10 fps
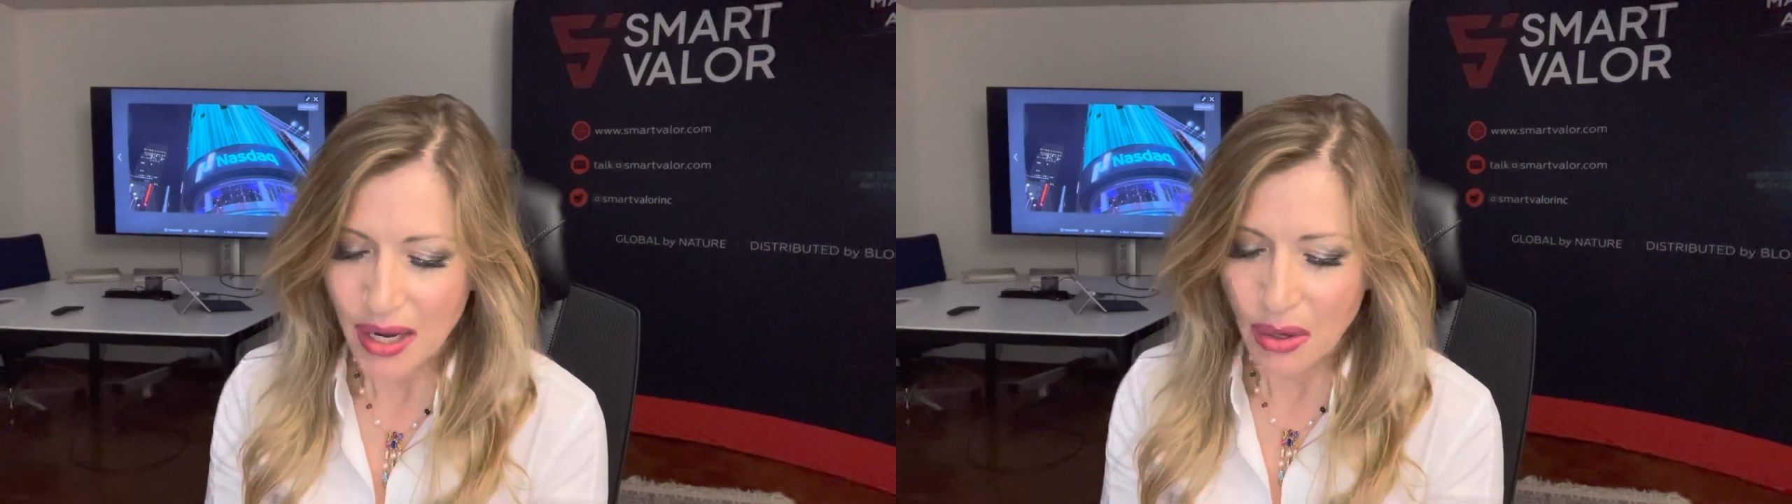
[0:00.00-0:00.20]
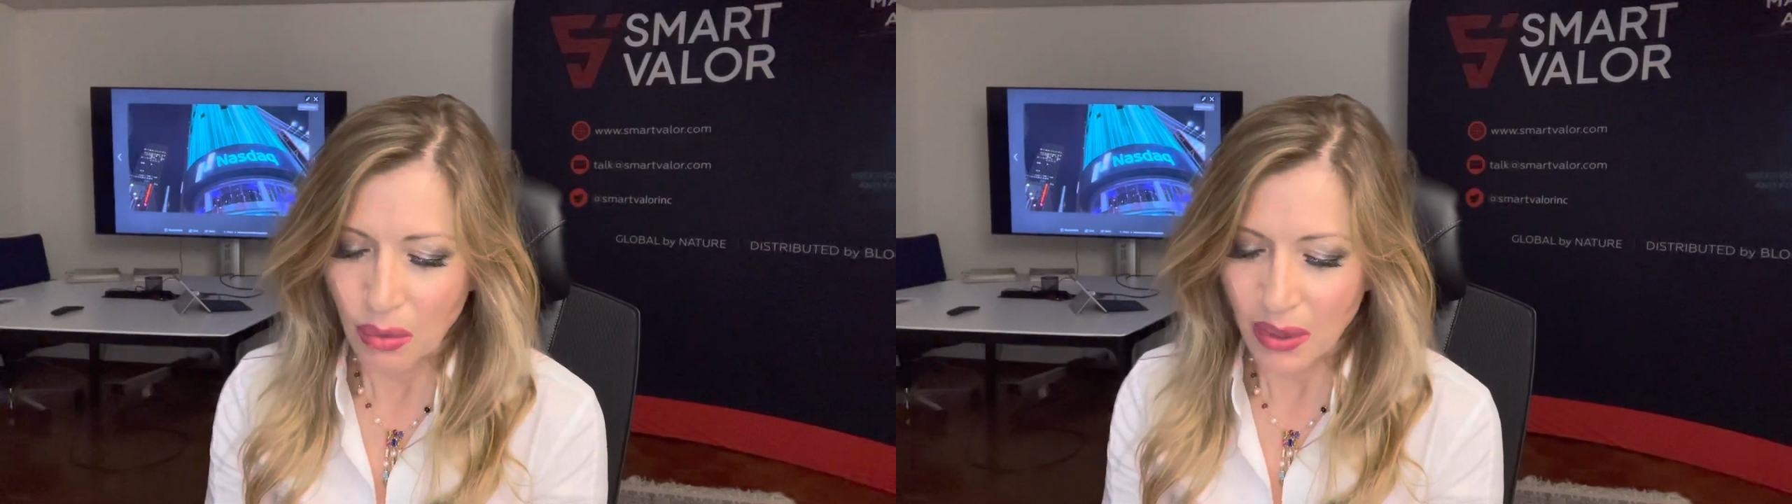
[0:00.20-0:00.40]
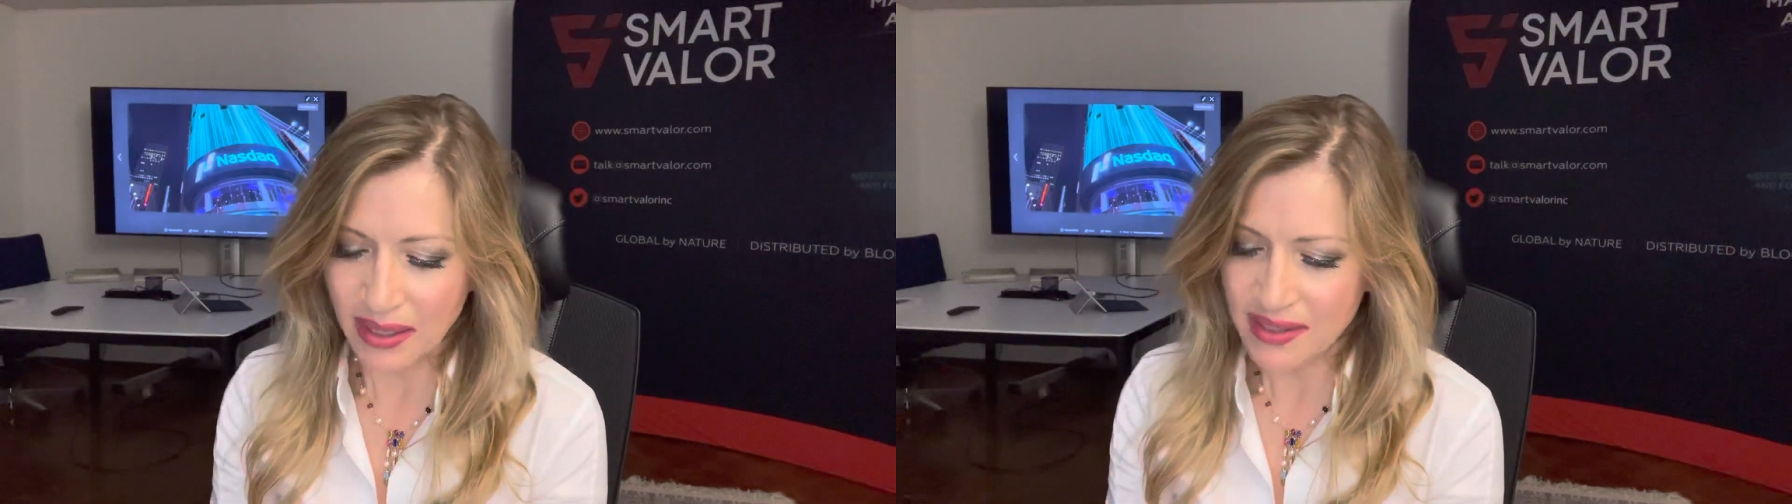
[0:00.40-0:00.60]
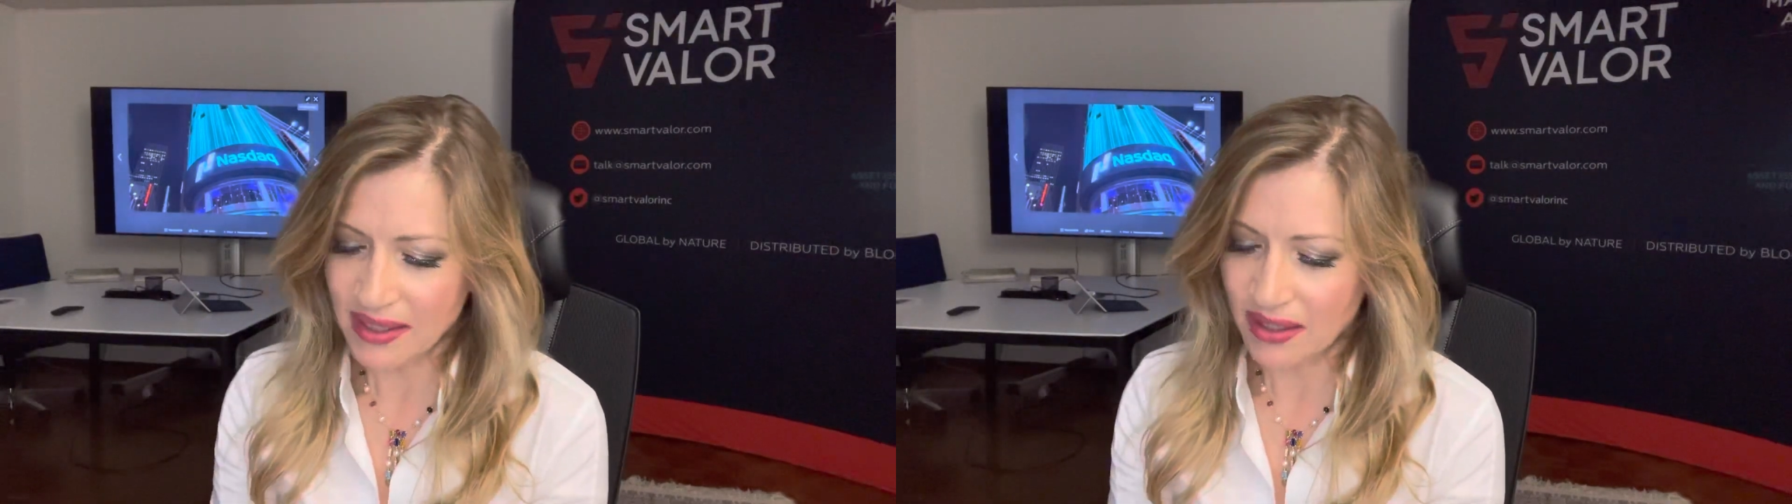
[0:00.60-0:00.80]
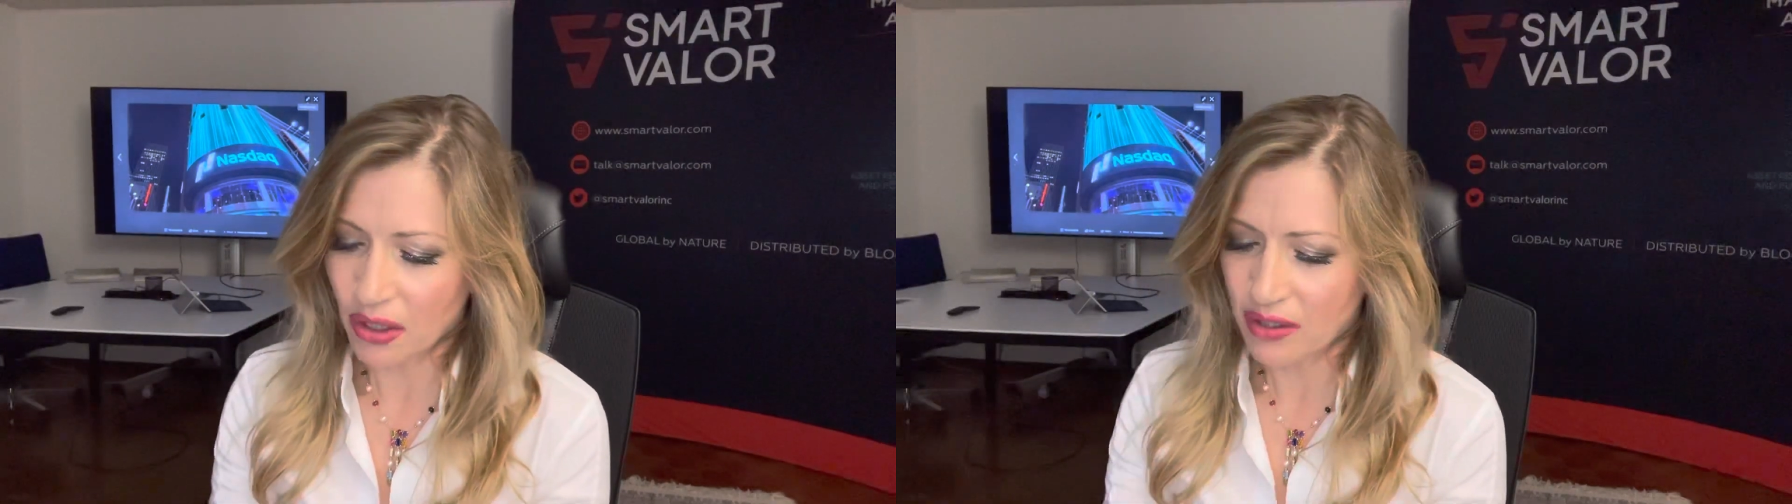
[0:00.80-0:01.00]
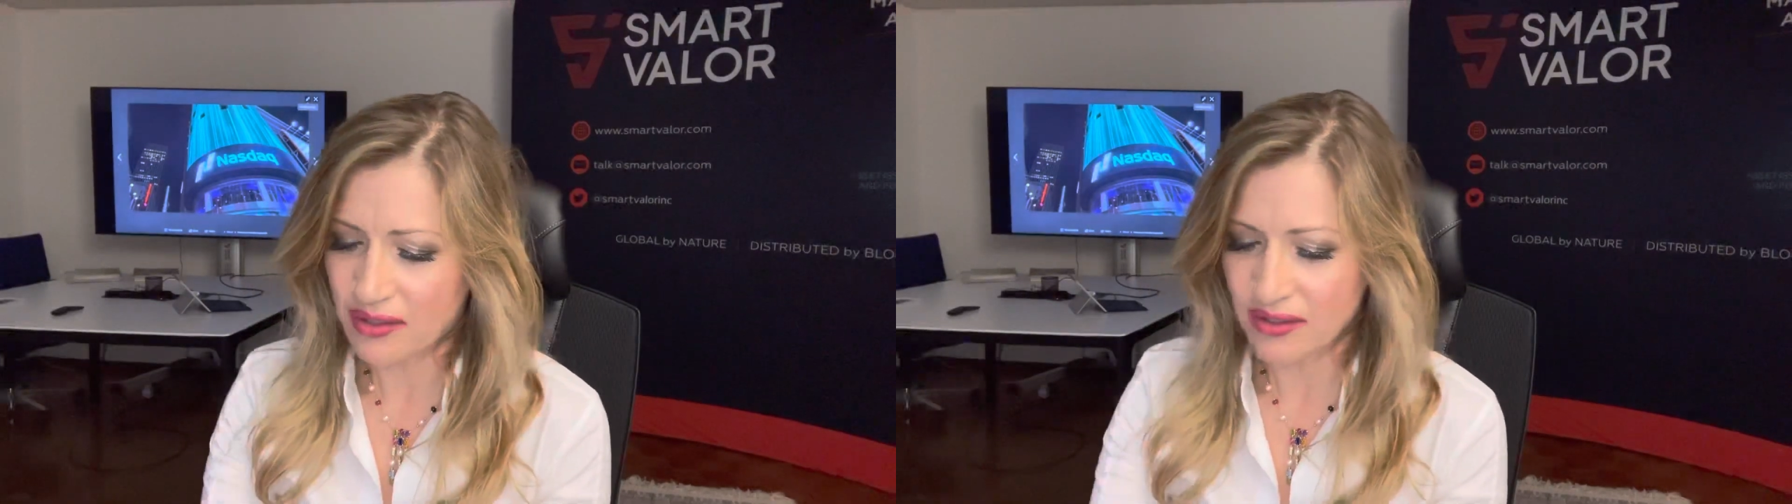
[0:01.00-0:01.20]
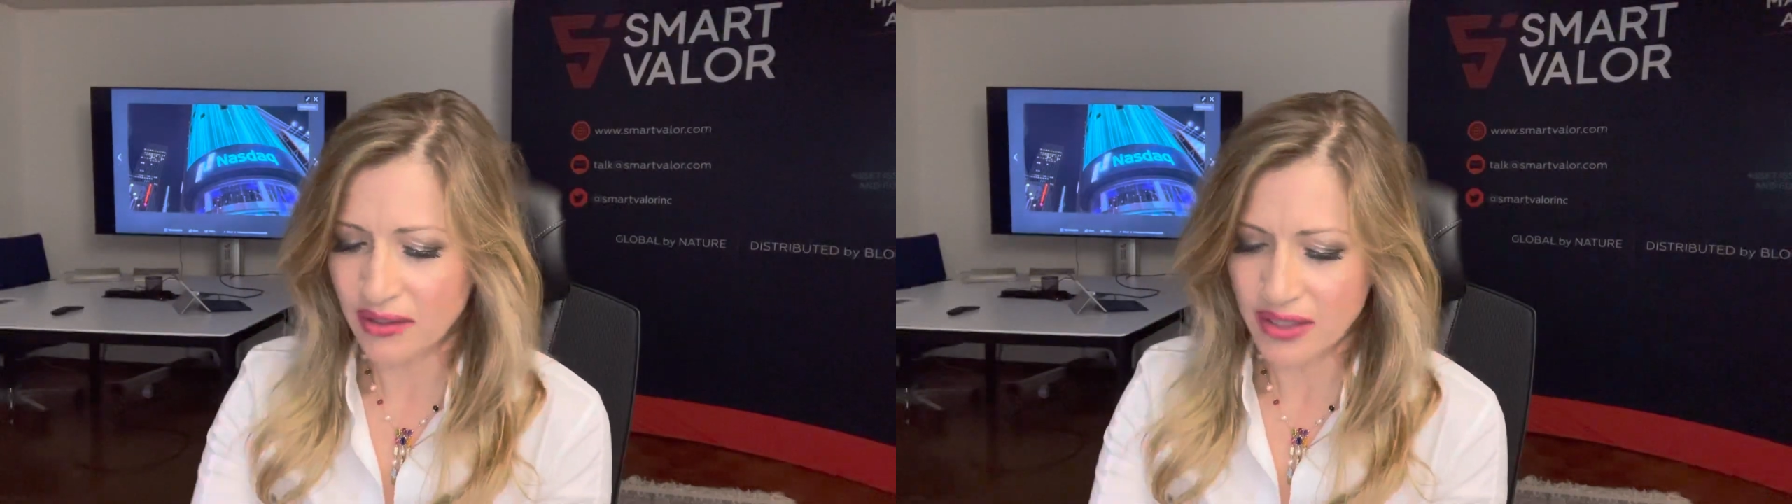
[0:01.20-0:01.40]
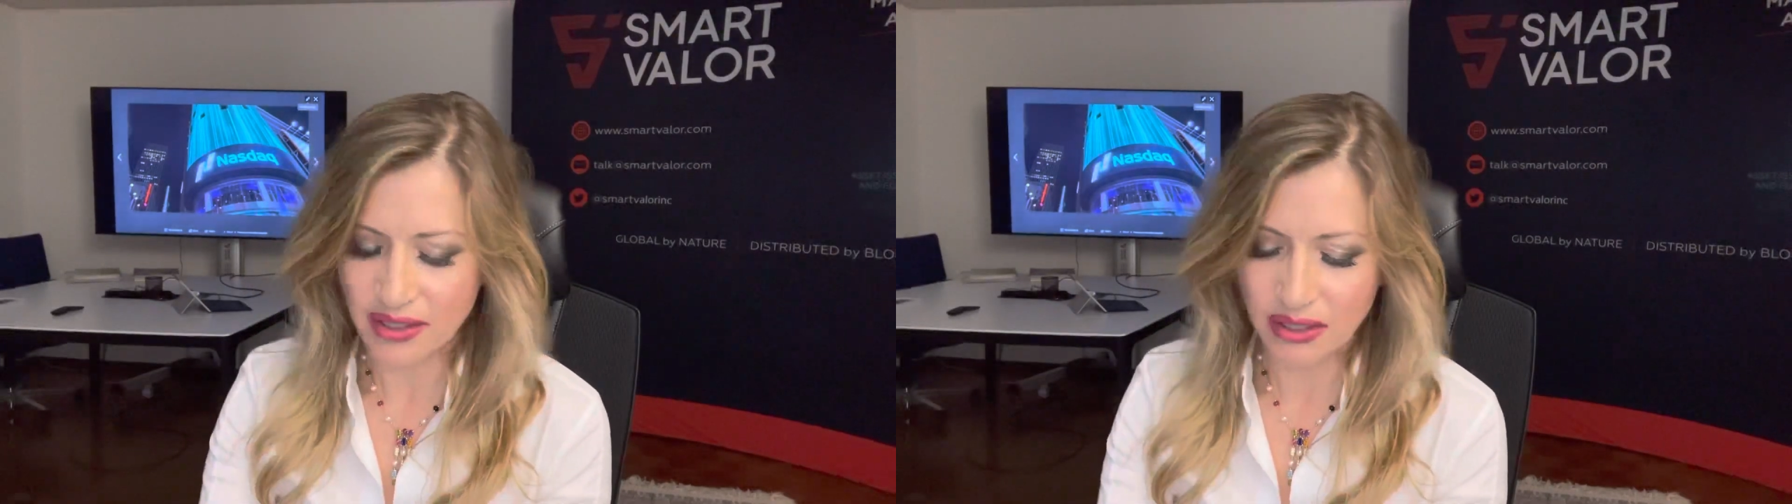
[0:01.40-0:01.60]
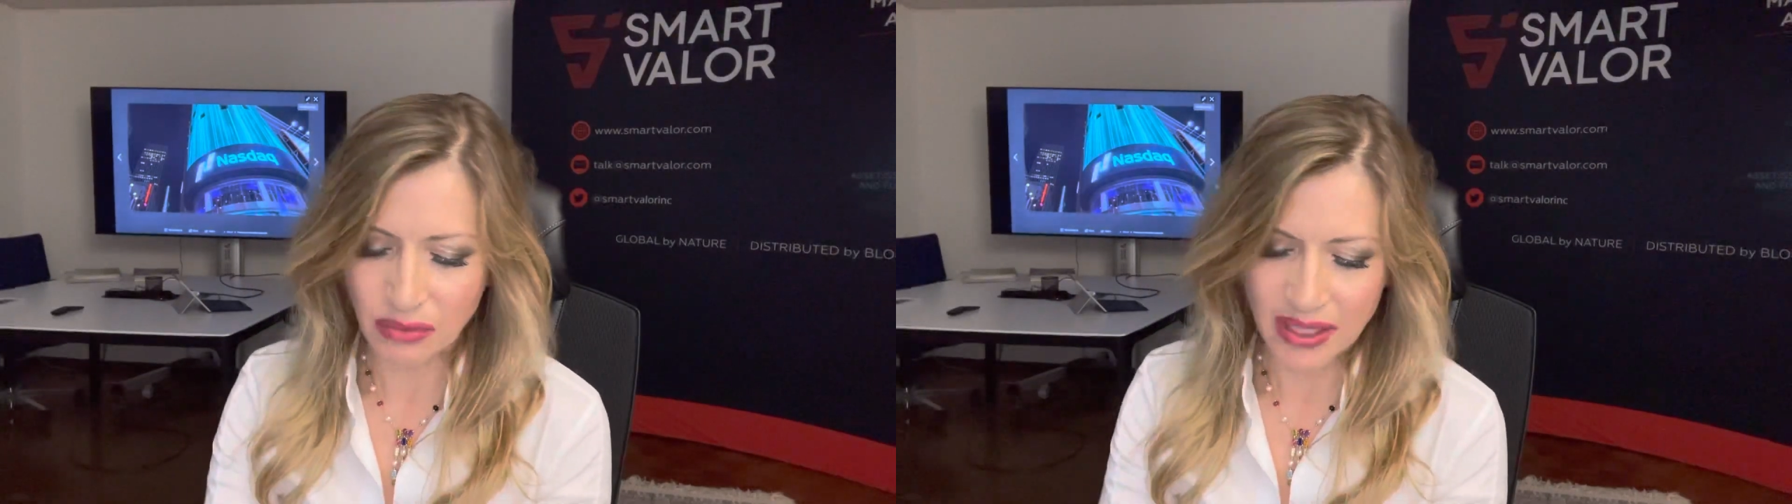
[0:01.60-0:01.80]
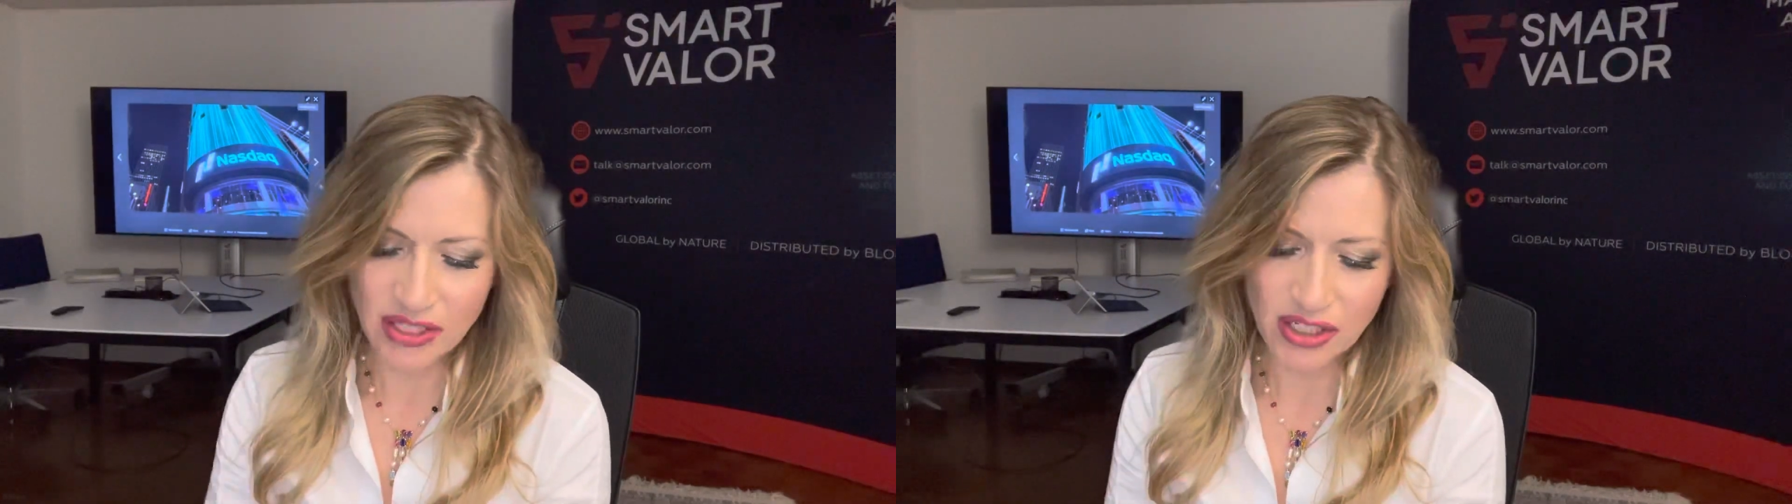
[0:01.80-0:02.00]
Well, then also there is a
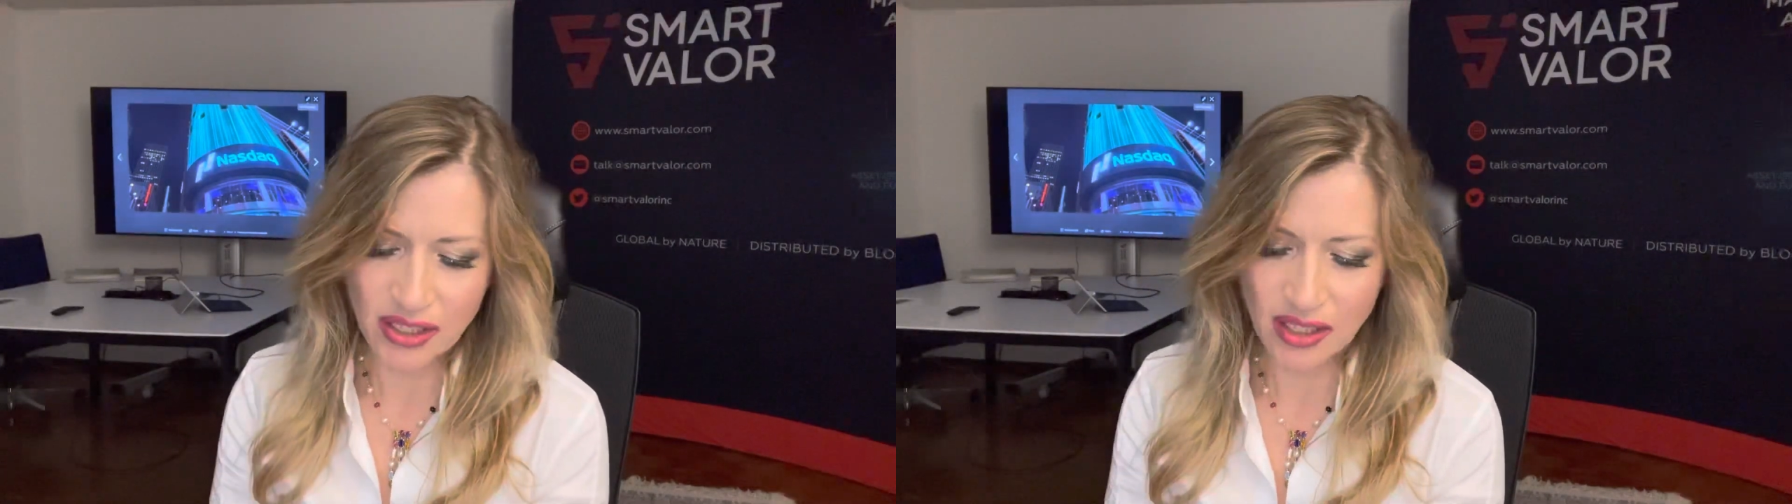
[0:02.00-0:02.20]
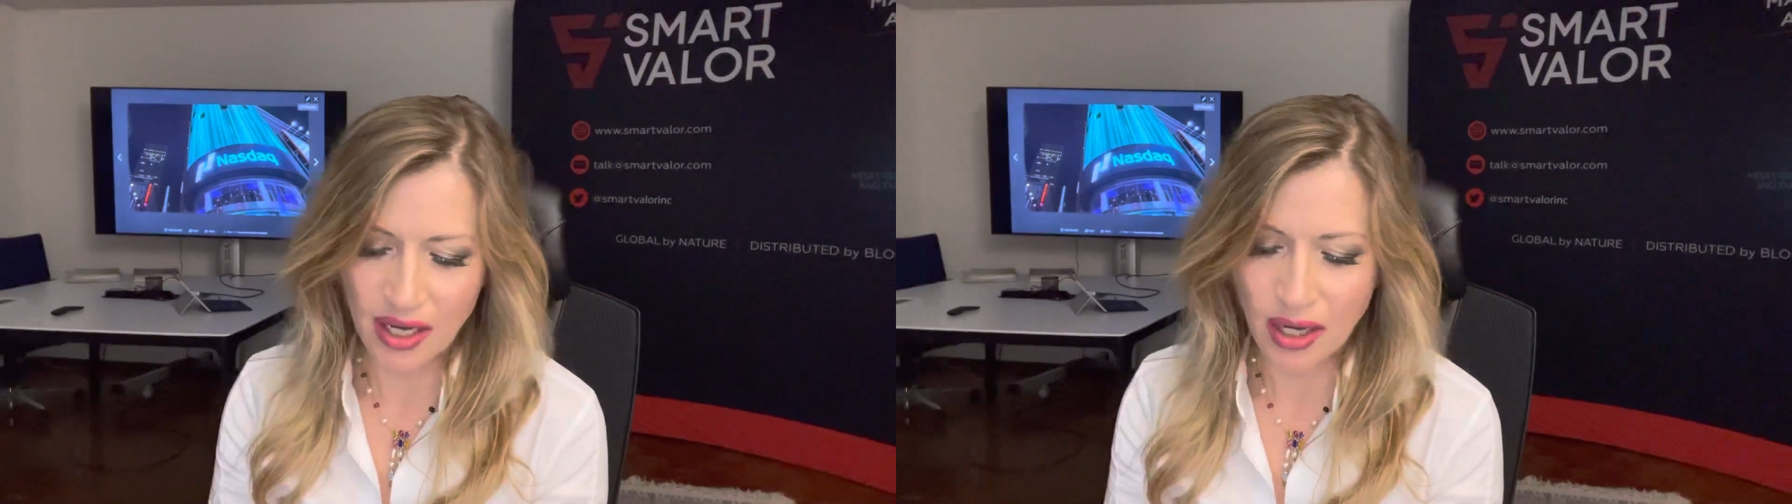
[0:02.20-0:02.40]
question,